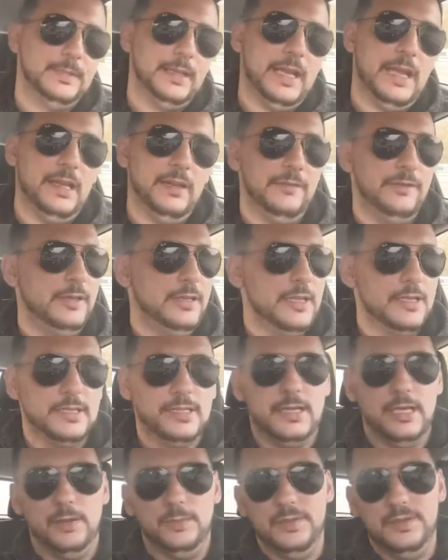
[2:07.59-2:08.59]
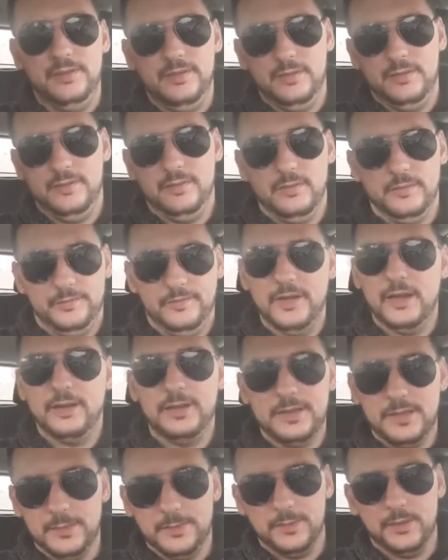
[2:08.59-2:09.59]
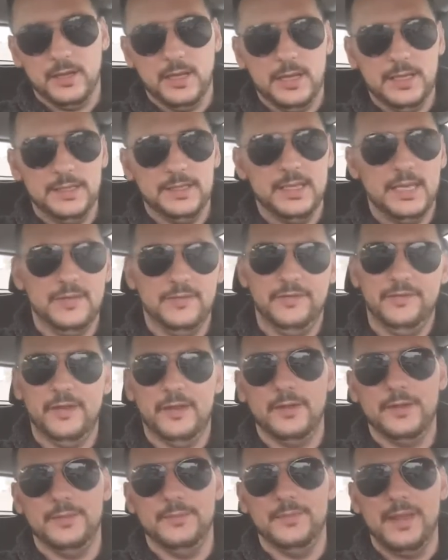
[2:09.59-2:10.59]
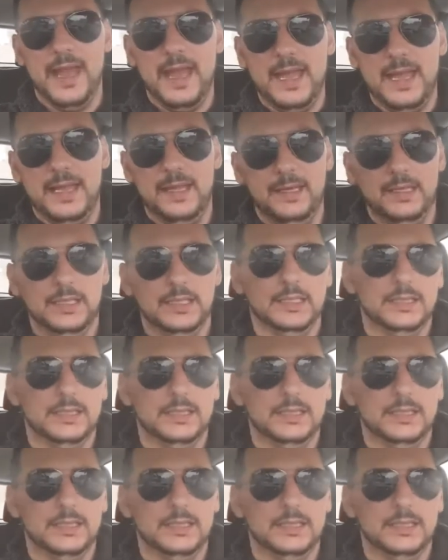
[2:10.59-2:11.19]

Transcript: and if he doesn't, I'll be very surprised and very mad.